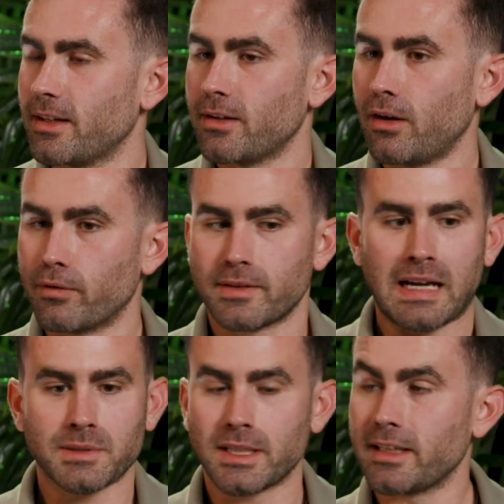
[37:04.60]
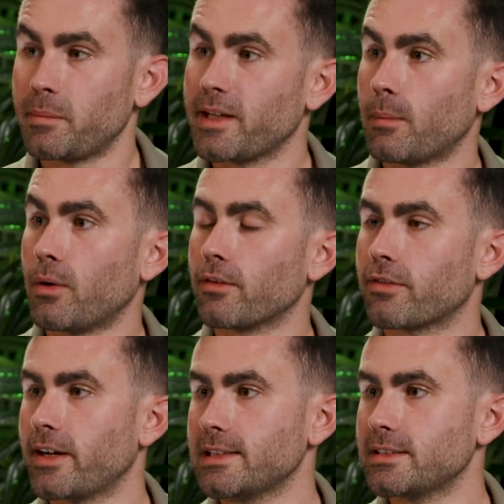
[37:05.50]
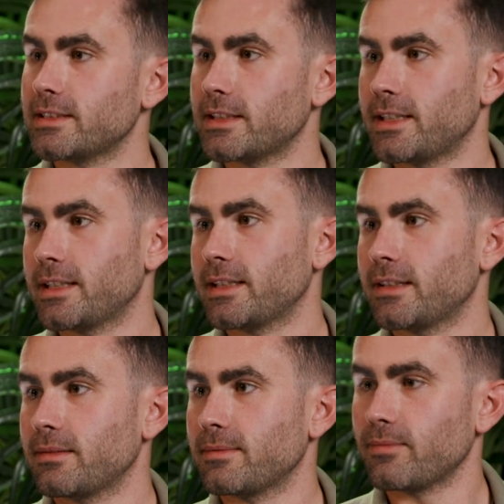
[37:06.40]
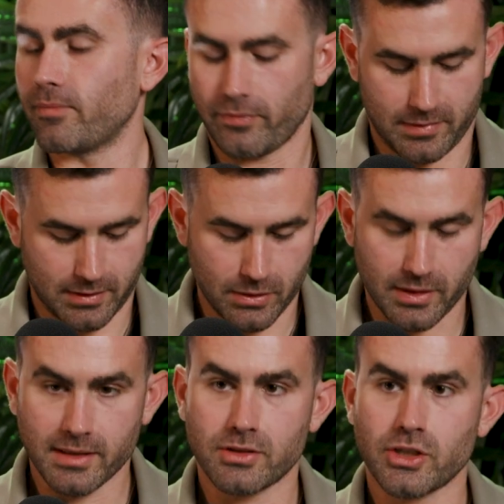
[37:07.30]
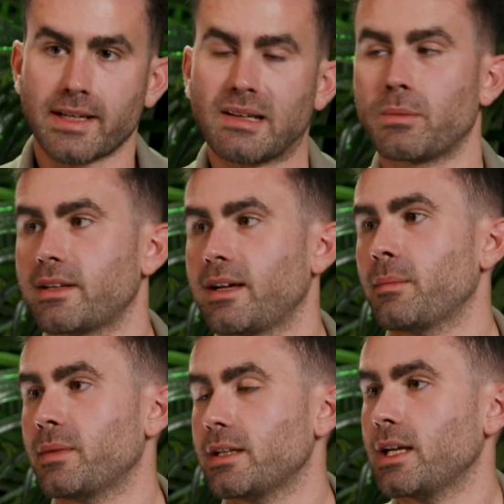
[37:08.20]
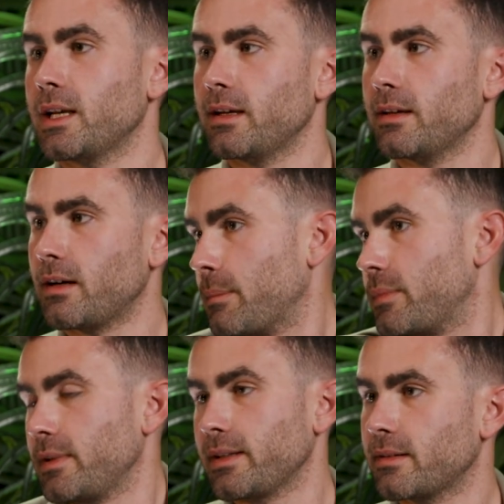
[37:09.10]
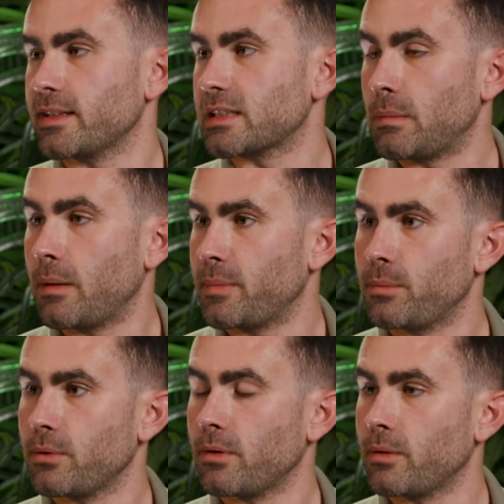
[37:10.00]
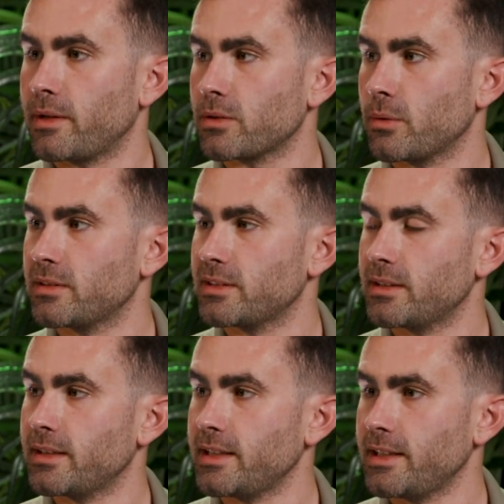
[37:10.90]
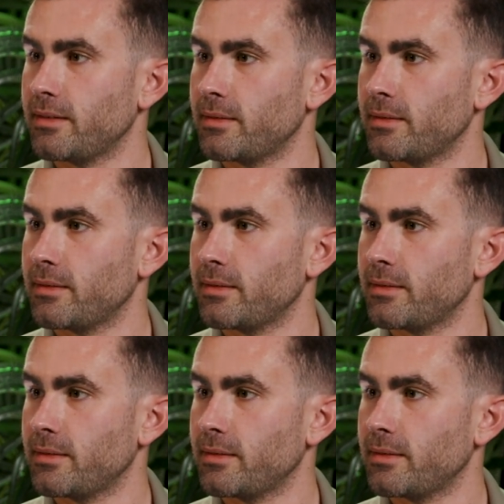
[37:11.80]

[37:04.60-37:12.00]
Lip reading: over time suddenly become old friends, and you can check in with them, and like things come up. There's always a need